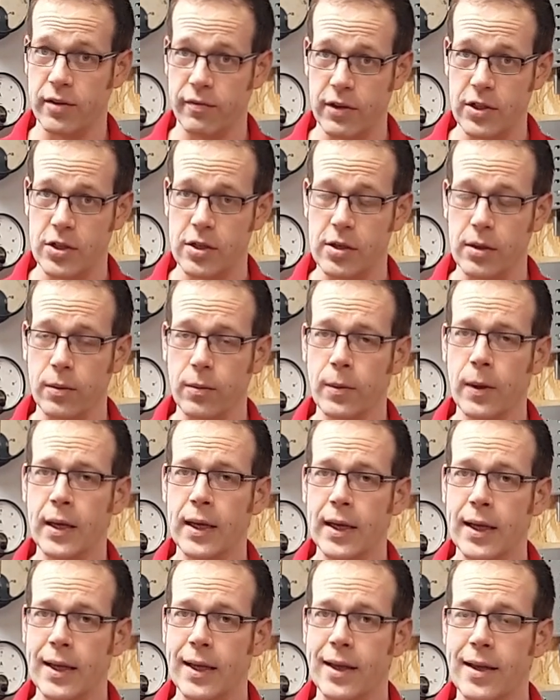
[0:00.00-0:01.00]
of the two
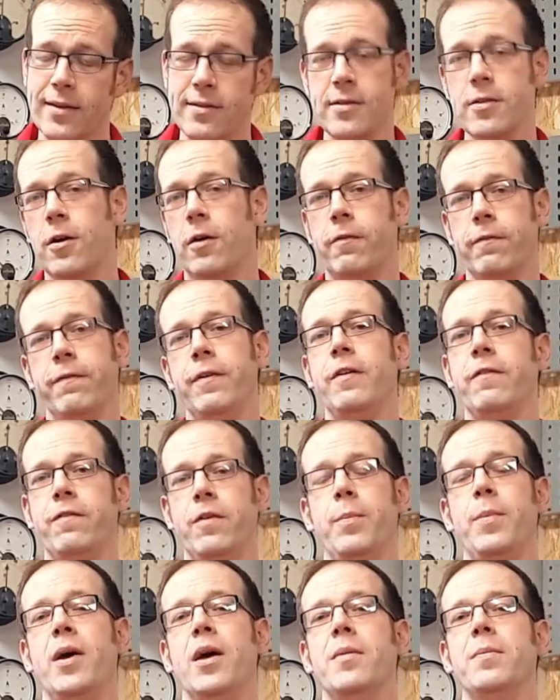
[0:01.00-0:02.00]
is not fit for
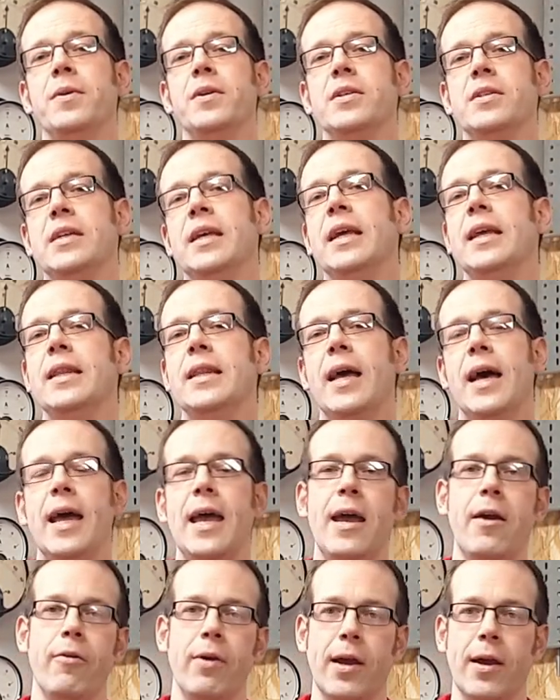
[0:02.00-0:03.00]
purpose in that
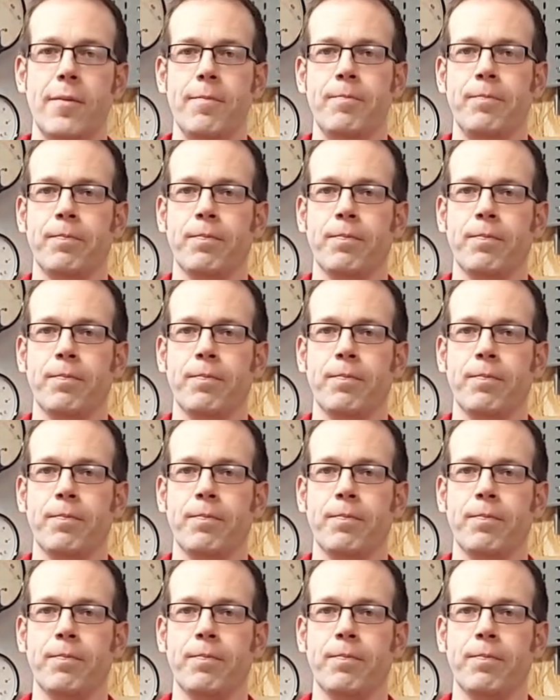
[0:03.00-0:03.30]
area.